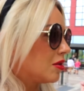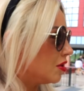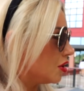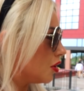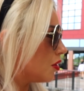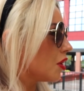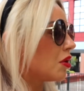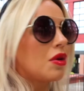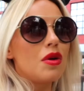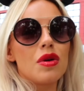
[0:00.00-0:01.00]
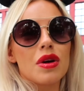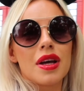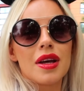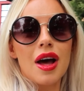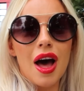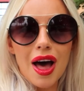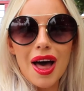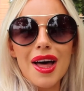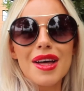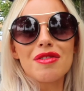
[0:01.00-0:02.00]
New York
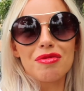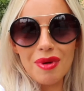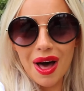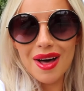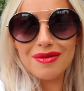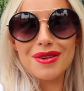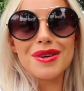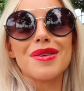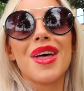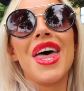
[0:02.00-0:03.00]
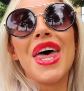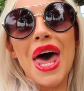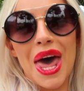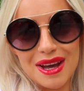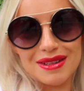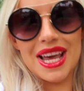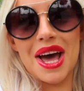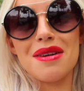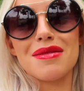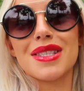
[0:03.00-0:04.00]
Art of Marvel
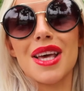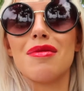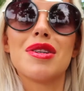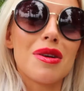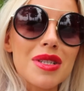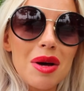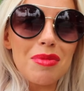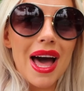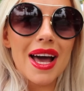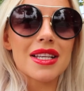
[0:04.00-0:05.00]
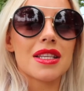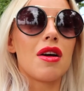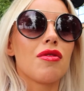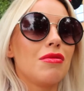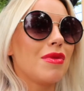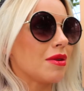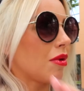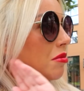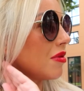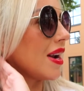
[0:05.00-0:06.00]
Hotel. So we dropped our bags, our room, it won't be